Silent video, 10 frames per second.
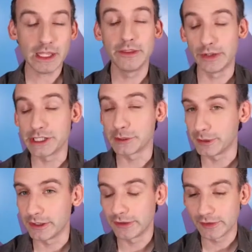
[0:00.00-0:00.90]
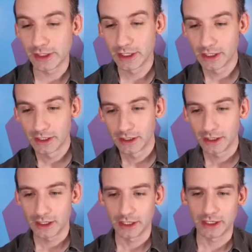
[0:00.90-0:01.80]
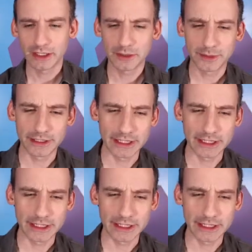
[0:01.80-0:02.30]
vegetables and a little bit the